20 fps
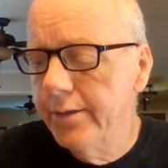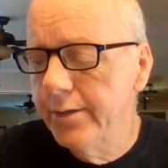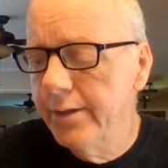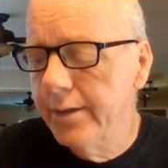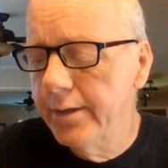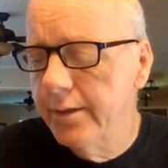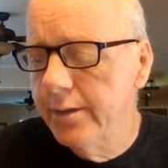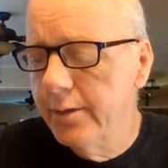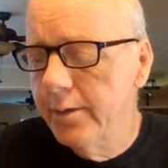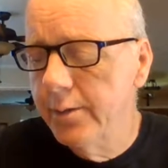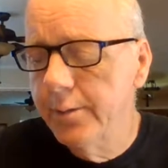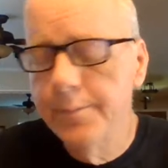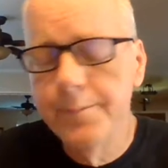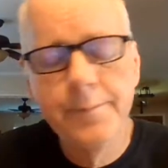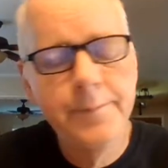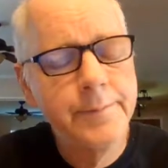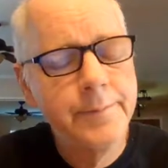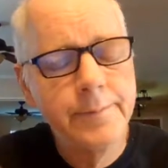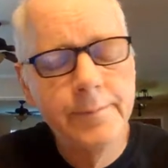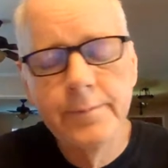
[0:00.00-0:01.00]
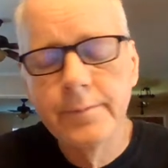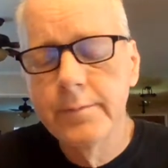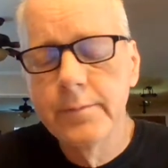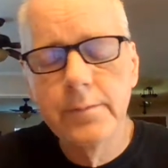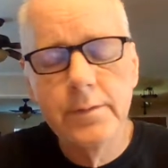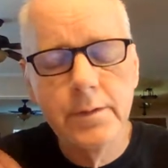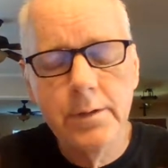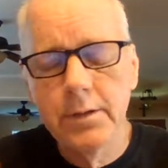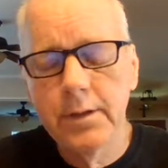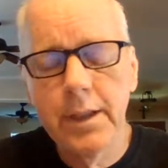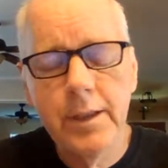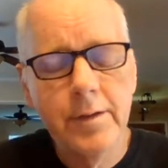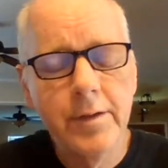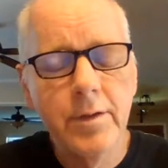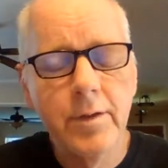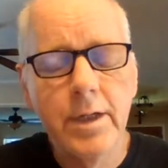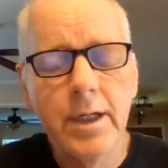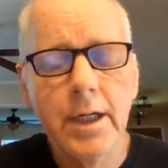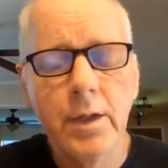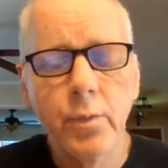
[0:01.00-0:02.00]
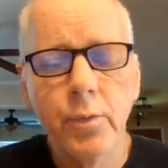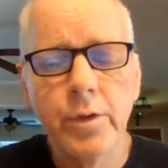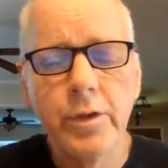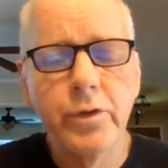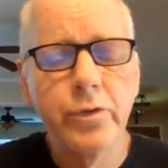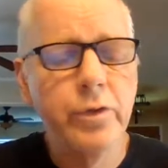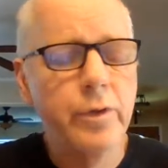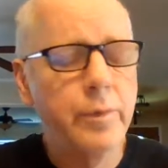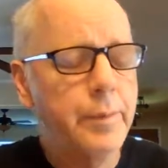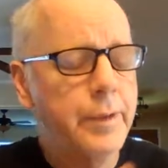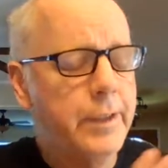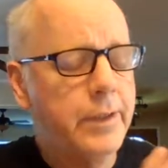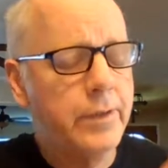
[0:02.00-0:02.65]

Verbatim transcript: still that's how God works with me.